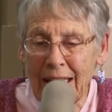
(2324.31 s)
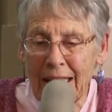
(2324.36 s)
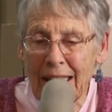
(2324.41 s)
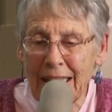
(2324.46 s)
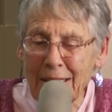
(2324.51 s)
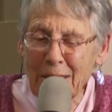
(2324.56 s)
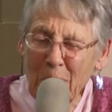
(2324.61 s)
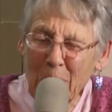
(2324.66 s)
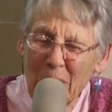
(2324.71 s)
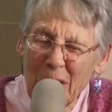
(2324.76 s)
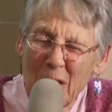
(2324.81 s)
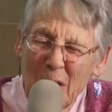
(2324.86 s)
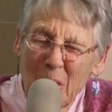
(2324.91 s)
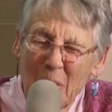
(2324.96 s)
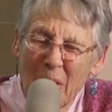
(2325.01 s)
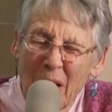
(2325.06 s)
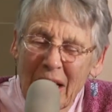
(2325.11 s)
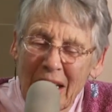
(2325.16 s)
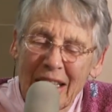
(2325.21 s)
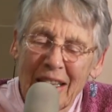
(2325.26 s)
he said, well,
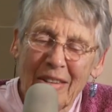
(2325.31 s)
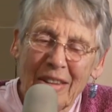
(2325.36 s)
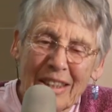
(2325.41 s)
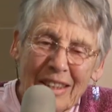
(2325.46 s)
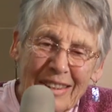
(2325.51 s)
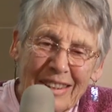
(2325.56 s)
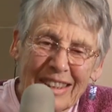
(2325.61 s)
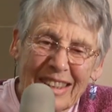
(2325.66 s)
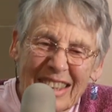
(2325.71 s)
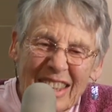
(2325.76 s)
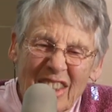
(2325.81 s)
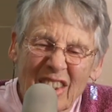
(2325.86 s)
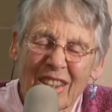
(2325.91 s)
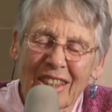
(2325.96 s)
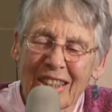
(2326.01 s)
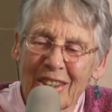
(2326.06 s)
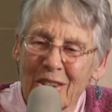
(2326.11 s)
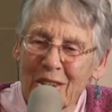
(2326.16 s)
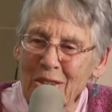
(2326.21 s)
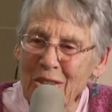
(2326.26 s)
you ought to in,
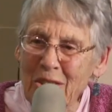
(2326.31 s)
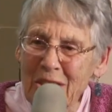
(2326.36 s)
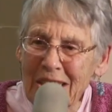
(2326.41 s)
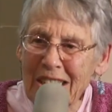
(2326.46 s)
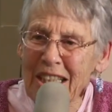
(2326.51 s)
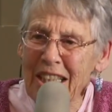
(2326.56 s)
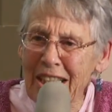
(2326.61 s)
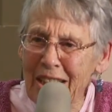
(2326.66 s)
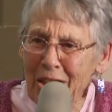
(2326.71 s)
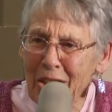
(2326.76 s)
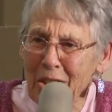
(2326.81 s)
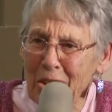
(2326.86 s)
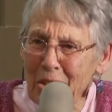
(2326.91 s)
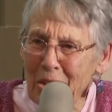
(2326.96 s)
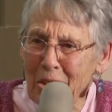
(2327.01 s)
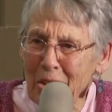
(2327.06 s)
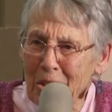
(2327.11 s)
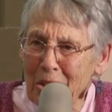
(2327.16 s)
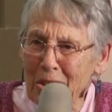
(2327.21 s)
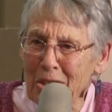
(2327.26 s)
look at those DeDecker
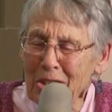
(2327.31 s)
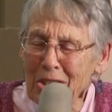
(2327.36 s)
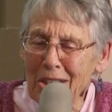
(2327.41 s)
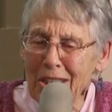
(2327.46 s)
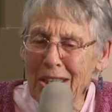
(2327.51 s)
girls.